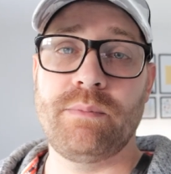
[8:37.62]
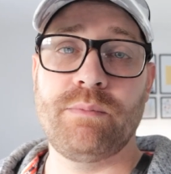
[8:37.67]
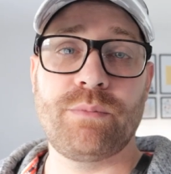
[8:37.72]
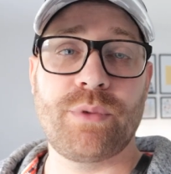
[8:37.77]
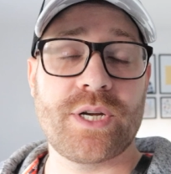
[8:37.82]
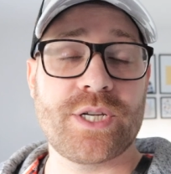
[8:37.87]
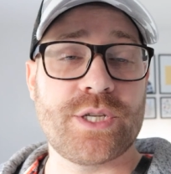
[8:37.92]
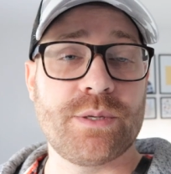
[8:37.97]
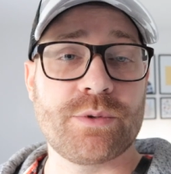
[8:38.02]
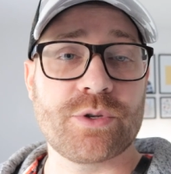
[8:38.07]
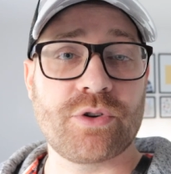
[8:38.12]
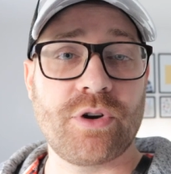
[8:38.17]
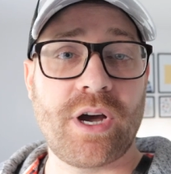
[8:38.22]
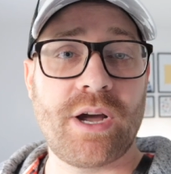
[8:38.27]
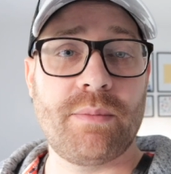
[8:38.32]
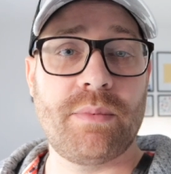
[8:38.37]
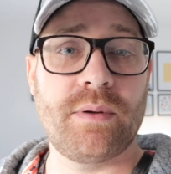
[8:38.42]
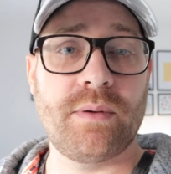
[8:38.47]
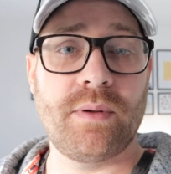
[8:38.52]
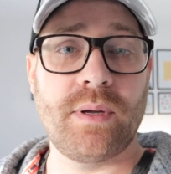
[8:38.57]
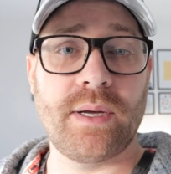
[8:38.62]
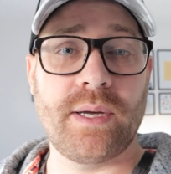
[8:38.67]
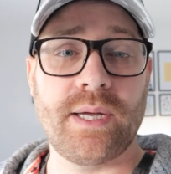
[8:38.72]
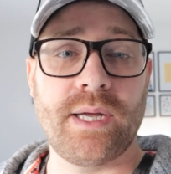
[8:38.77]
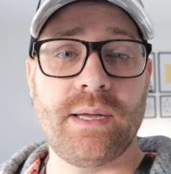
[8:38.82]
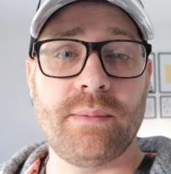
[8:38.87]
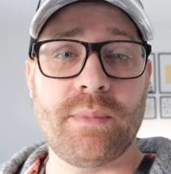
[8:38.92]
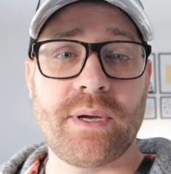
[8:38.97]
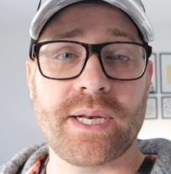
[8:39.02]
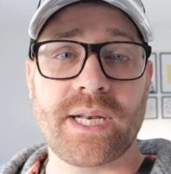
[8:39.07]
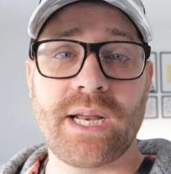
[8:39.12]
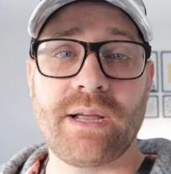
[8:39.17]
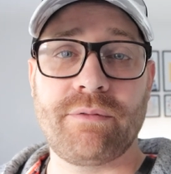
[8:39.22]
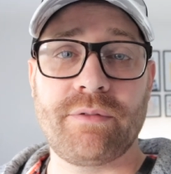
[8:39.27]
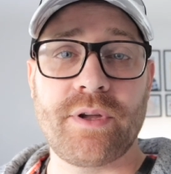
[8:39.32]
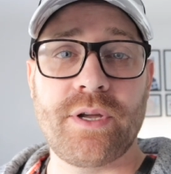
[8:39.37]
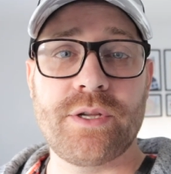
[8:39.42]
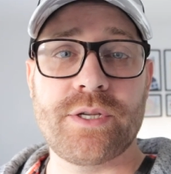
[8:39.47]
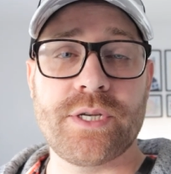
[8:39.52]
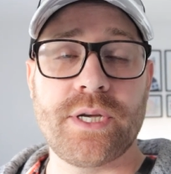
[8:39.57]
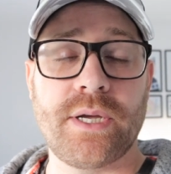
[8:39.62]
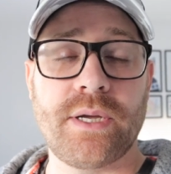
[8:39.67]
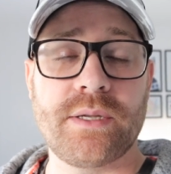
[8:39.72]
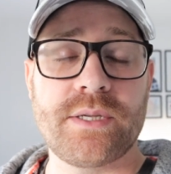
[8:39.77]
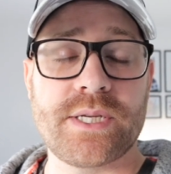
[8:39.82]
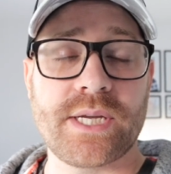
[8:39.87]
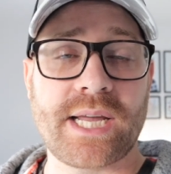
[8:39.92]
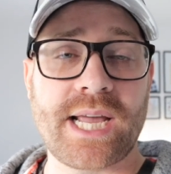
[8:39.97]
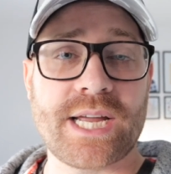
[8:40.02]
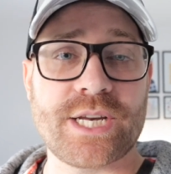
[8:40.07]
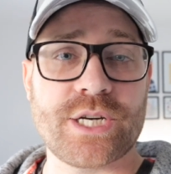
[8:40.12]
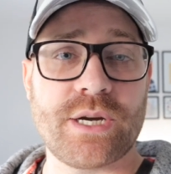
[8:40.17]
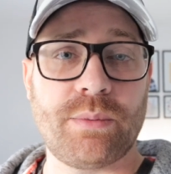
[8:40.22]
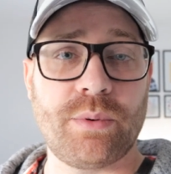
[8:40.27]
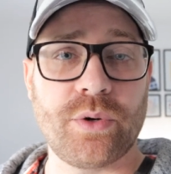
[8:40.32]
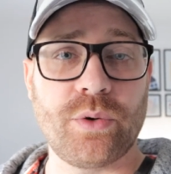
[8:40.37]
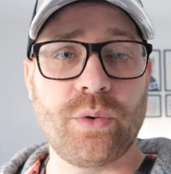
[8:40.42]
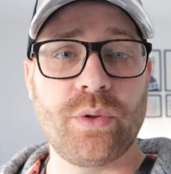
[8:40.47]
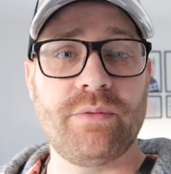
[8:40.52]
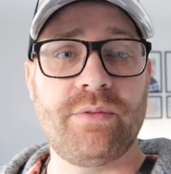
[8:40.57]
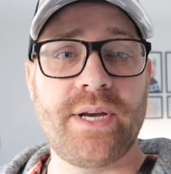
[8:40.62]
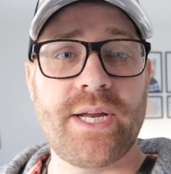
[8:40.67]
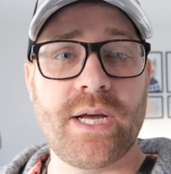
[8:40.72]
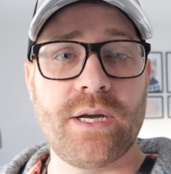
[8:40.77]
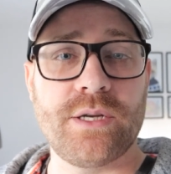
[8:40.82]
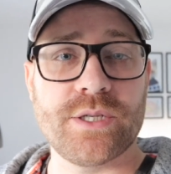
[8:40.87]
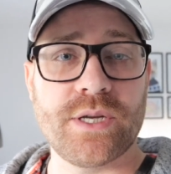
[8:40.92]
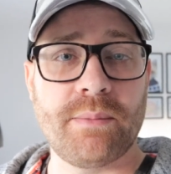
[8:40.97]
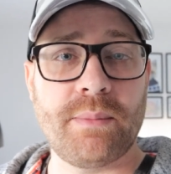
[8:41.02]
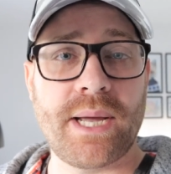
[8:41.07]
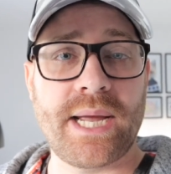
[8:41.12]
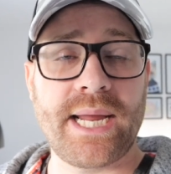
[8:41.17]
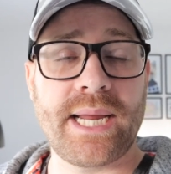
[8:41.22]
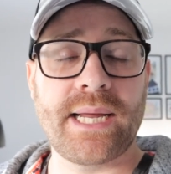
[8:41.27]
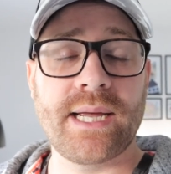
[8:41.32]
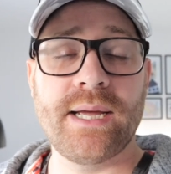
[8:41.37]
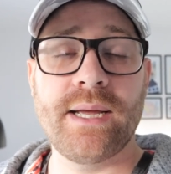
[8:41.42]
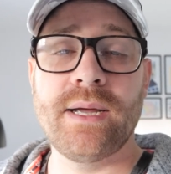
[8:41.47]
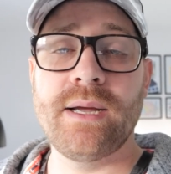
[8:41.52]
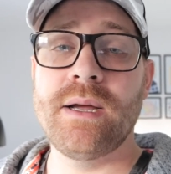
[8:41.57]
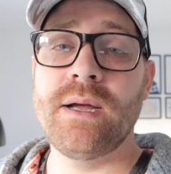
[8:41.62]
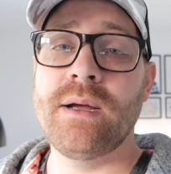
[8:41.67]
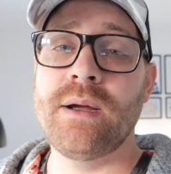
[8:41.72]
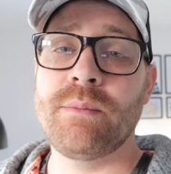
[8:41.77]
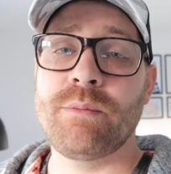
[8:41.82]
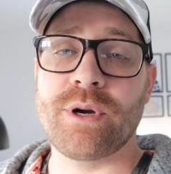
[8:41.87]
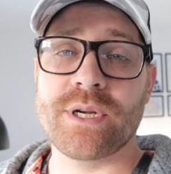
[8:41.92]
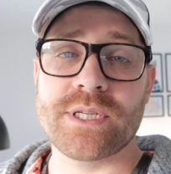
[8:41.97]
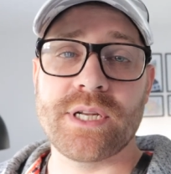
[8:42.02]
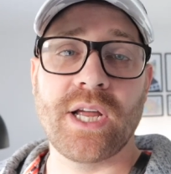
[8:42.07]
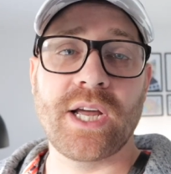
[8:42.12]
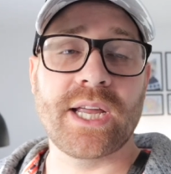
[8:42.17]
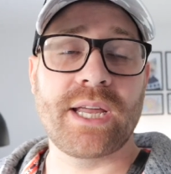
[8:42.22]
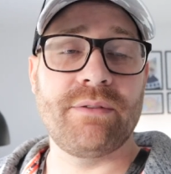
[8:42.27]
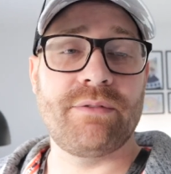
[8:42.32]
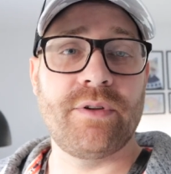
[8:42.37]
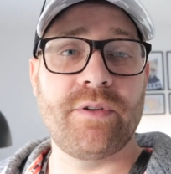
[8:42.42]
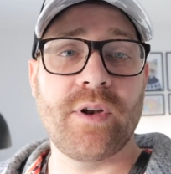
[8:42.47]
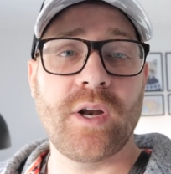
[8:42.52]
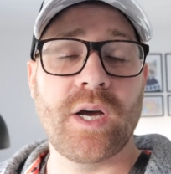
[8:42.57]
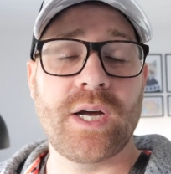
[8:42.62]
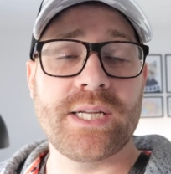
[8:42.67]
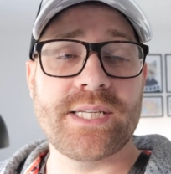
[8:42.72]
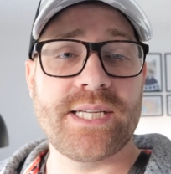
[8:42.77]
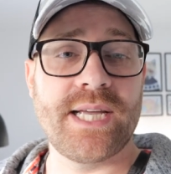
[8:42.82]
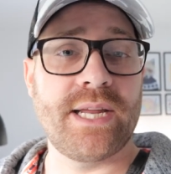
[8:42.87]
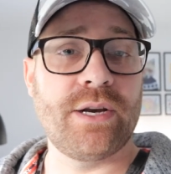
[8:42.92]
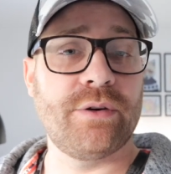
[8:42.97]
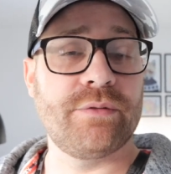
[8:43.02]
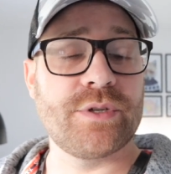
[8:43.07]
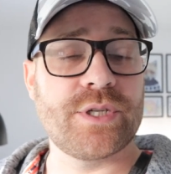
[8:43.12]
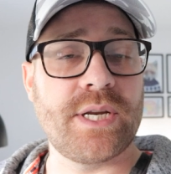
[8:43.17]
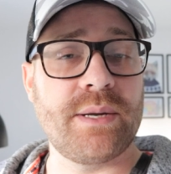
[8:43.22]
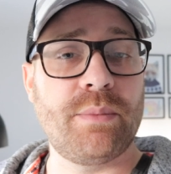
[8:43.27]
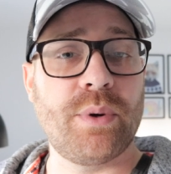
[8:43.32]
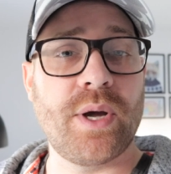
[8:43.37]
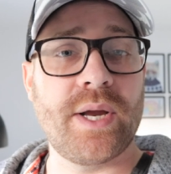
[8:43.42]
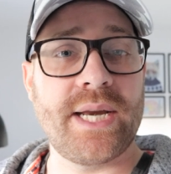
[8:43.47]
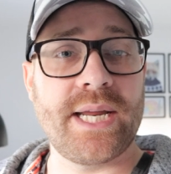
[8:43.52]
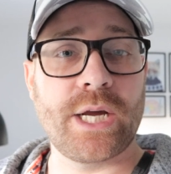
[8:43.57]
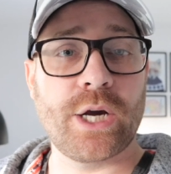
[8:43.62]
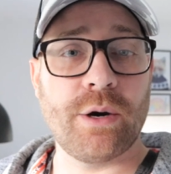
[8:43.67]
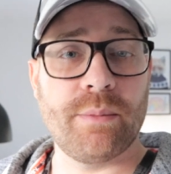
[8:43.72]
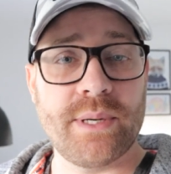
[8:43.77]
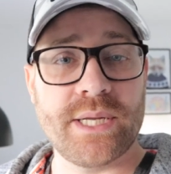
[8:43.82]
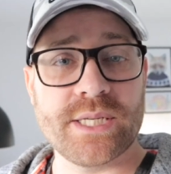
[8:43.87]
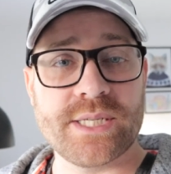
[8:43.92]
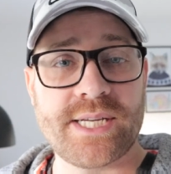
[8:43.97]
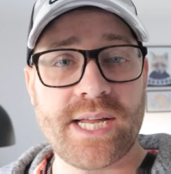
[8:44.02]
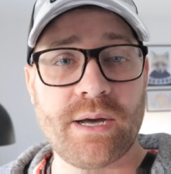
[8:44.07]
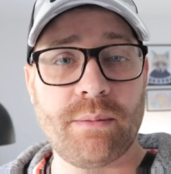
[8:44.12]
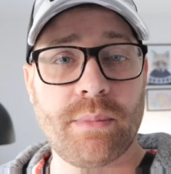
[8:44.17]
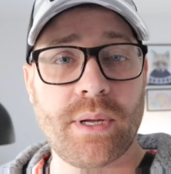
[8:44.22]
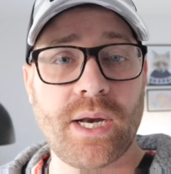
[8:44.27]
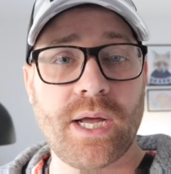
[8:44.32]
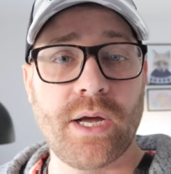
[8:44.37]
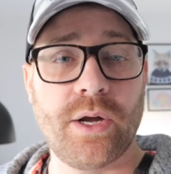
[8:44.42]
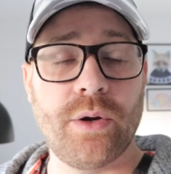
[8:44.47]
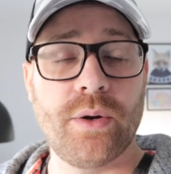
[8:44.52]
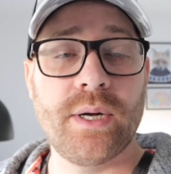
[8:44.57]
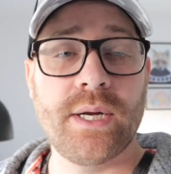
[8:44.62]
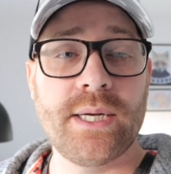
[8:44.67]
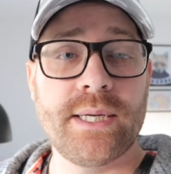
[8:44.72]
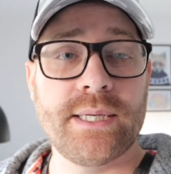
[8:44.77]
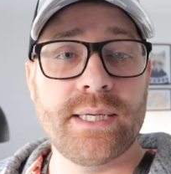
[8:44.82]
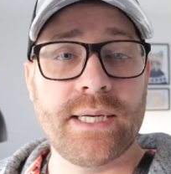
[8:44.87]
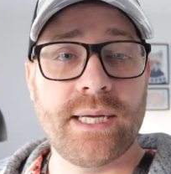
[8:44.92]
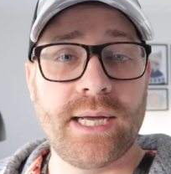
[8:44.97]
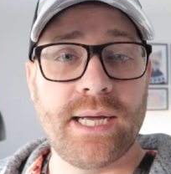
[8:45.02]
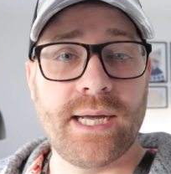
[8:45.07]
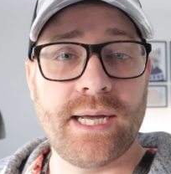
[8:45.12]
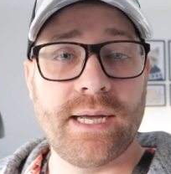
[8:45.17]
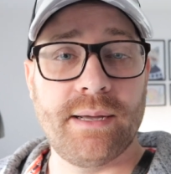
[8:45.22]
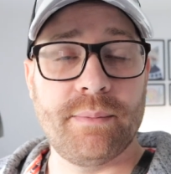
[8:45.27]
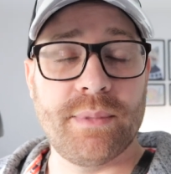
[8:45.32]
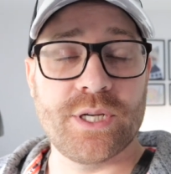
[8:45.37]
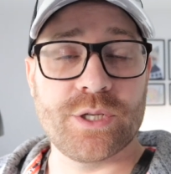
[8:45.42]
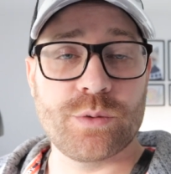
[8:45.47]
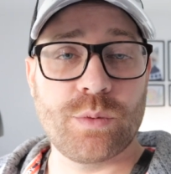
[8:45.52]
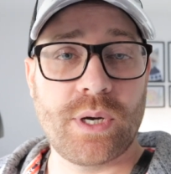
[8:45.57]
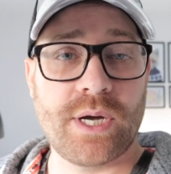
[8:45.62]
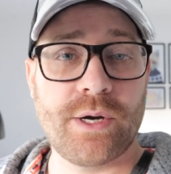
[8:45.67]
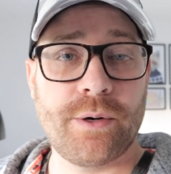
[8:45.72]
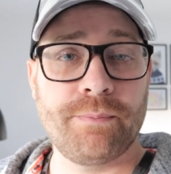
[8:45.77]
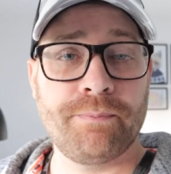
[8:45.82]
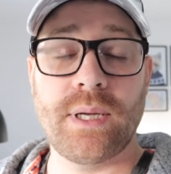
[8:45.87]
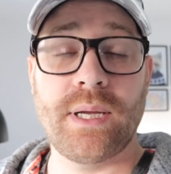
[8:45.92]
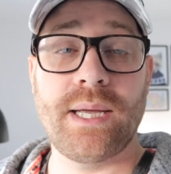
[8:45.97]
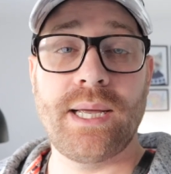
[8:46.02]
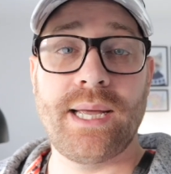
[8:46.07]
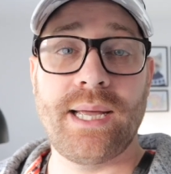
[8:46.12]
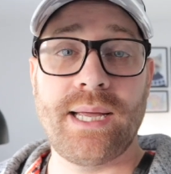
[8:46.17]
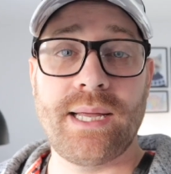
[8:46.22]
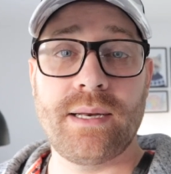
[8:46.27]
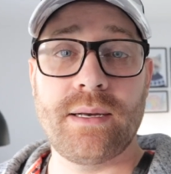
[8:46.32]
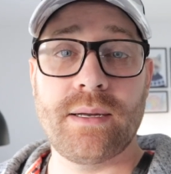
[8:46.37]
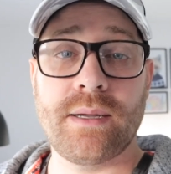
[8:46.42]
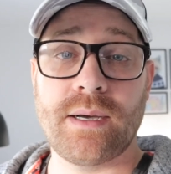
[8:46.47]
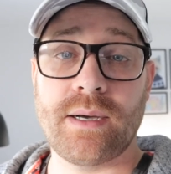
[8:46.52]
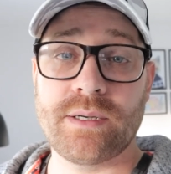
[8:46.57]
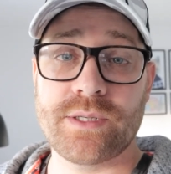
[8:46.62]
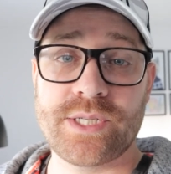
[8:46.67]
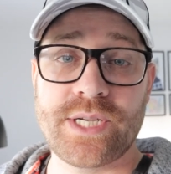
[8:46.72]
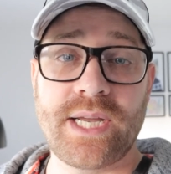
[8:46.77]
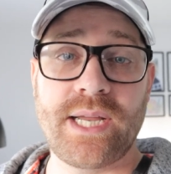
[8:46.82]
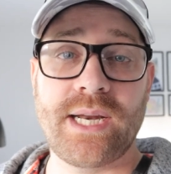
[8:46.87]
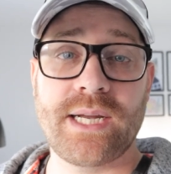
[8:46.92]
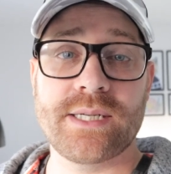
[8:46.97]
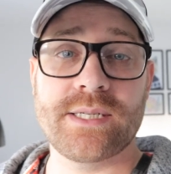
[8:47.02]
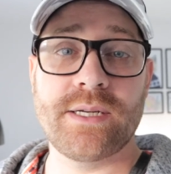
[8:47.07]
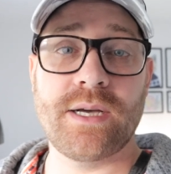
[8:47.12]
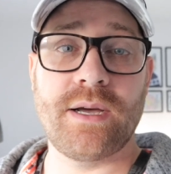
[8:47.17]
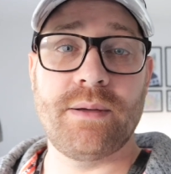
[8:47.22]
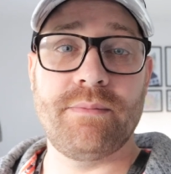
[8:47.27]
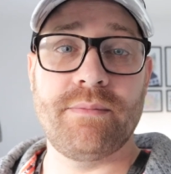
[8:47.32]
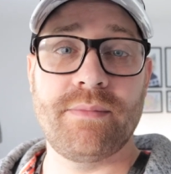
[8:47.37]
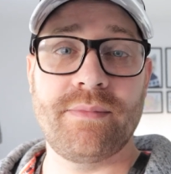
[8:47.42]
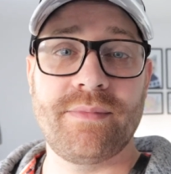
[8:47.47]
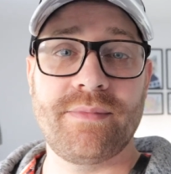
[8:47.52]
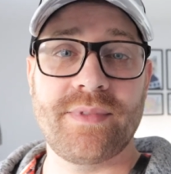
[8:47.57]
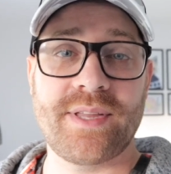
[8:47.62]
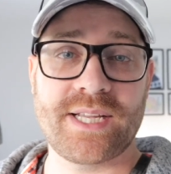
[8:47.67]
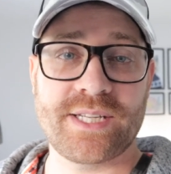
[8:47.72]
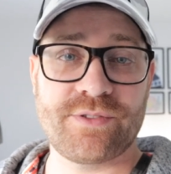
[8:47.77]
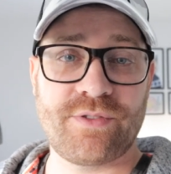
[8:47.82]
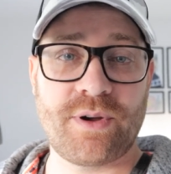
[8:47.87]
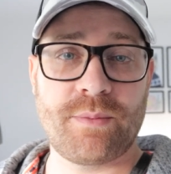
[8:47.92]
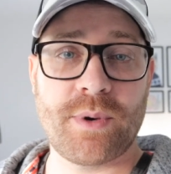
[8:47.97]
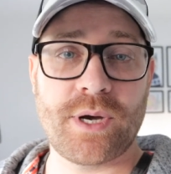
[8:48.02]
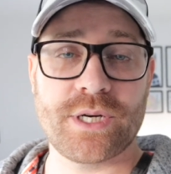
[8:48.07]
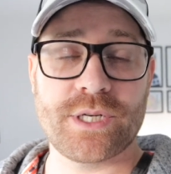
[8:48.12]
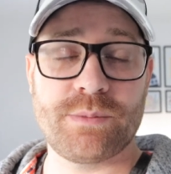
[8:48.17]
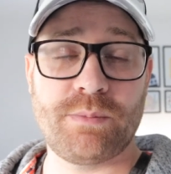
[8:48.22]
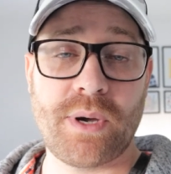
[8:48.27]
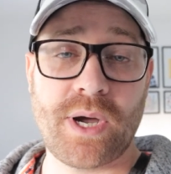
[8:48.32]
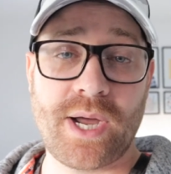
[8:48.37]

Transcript: press subscribe. I'd love for you to catch up on all the videos I make. Press like if you liked it, and obviously put any comments down below as well. And I'll see you next time. Thanks very much.